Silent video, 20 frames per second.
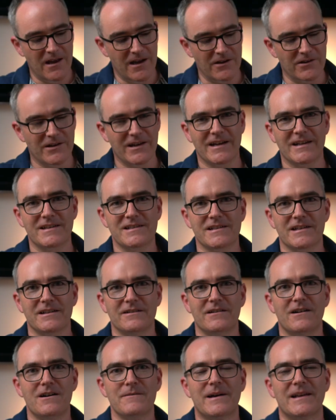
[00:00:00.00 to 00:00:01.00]
Okay, so
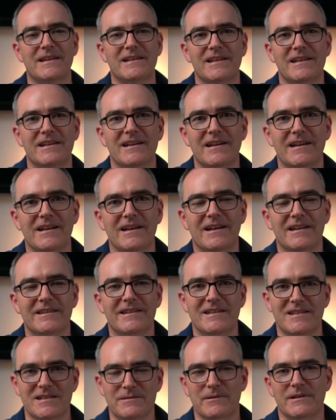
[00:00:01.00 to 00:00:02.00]
I'm Andy.
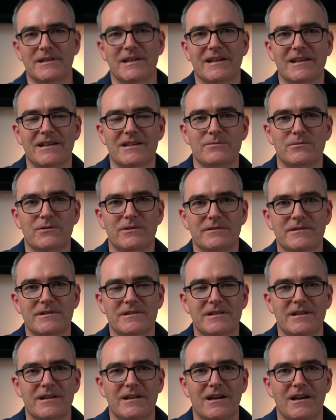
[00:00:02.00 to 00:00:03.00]
This has been the English
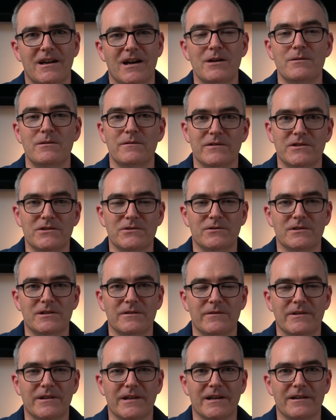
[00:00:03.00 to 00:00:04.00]
Watch. Hope you've enjoyed the
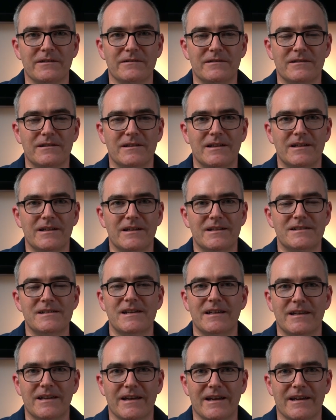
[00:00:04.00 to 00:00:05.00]
video.
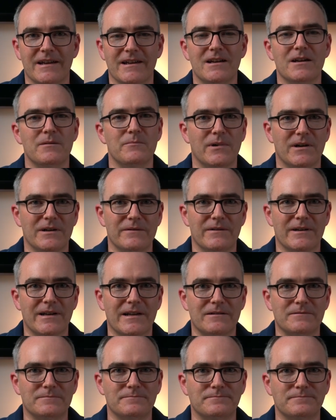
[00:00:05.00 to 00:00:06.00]
Take care and bye for
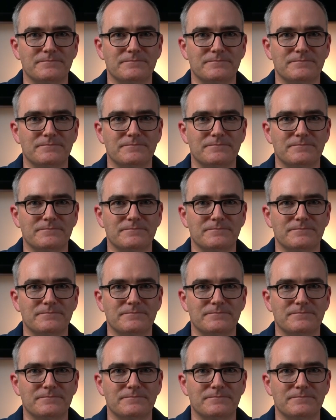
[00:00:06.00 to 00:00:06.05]
now.